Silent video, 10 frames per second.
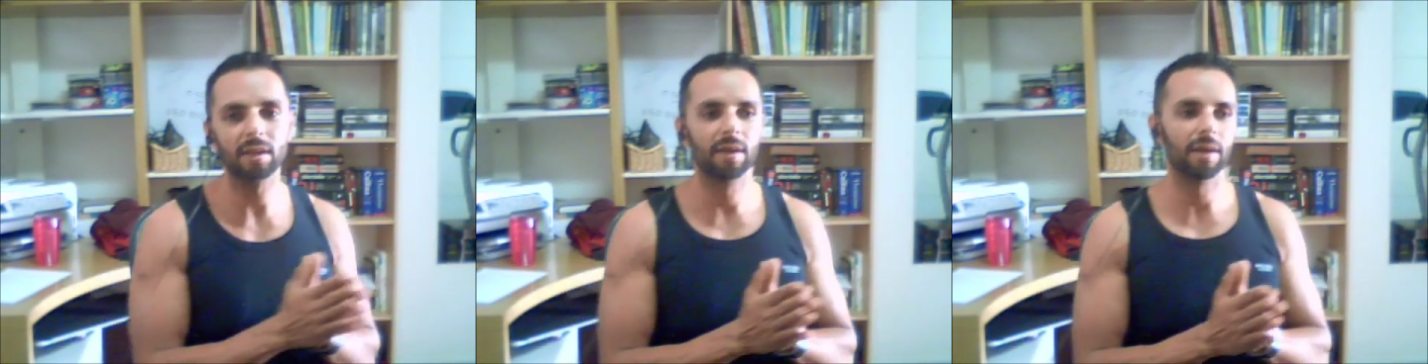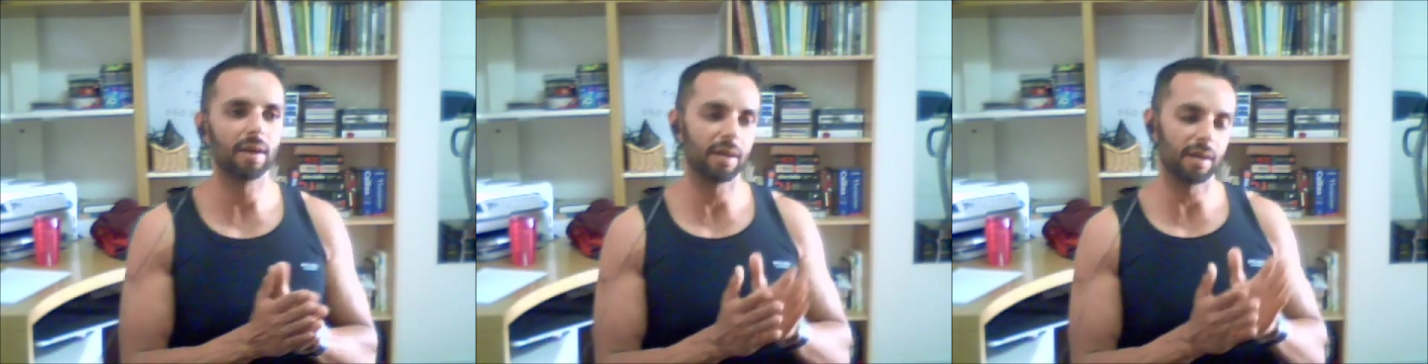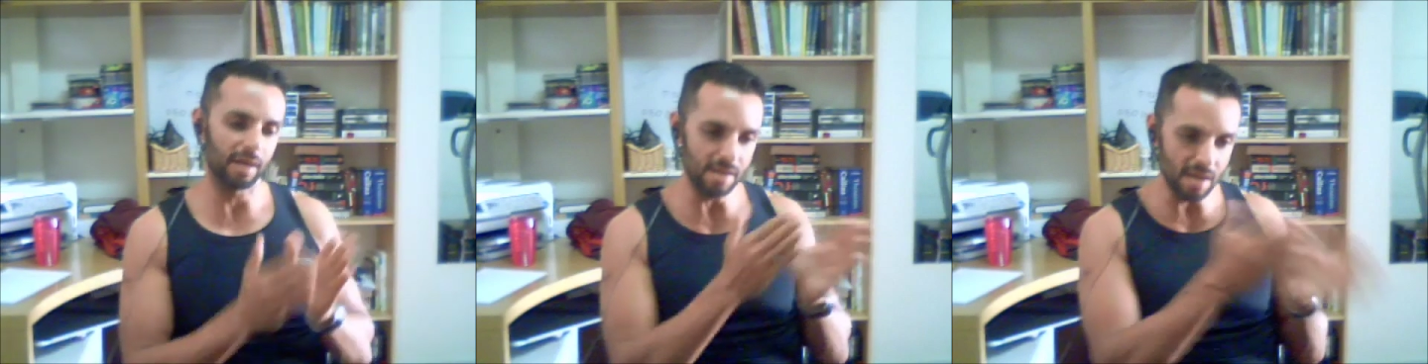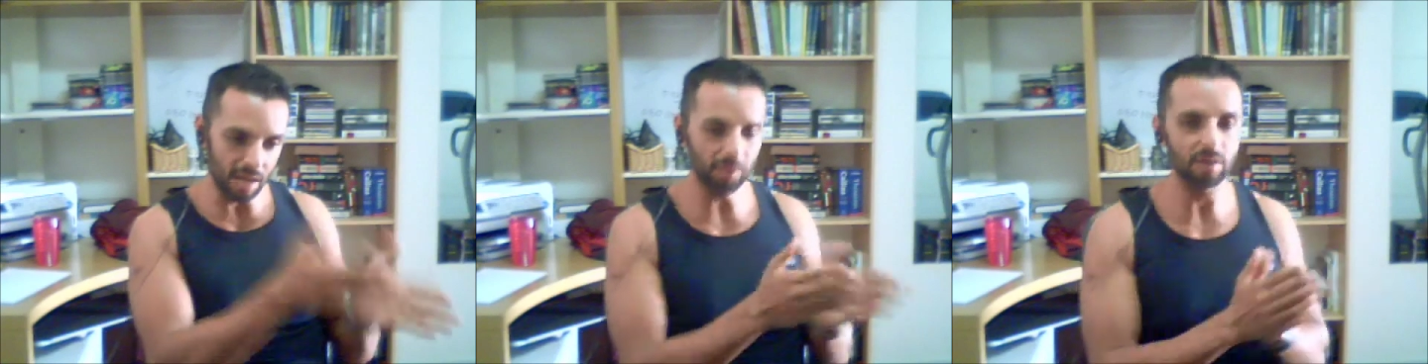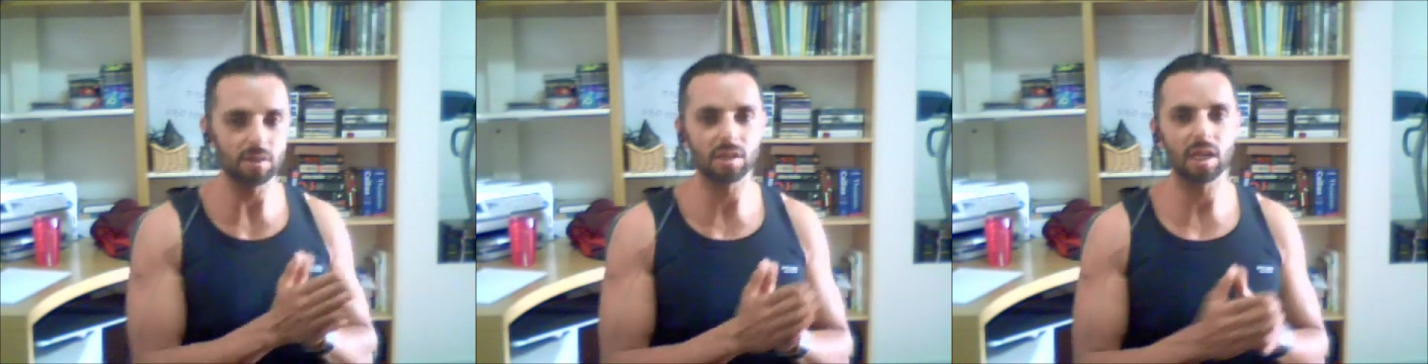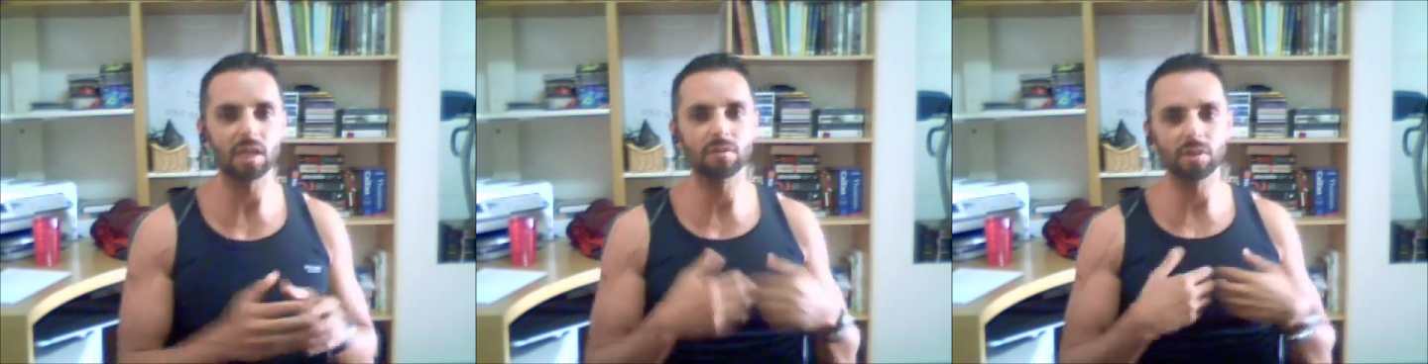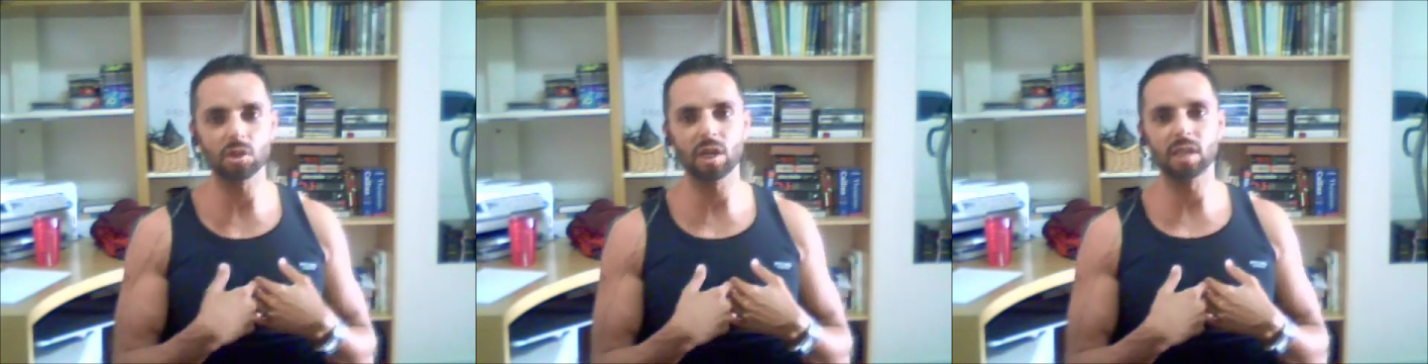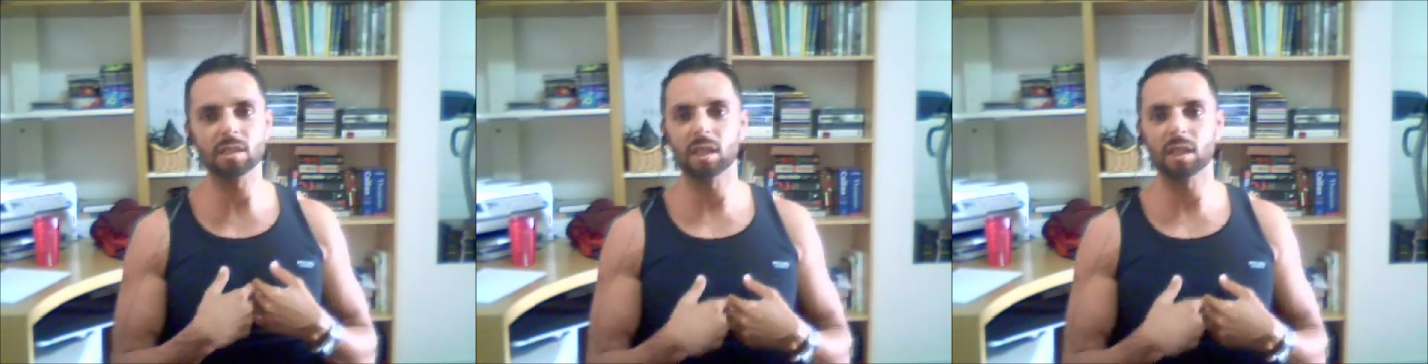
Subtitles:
another exercise for the chest,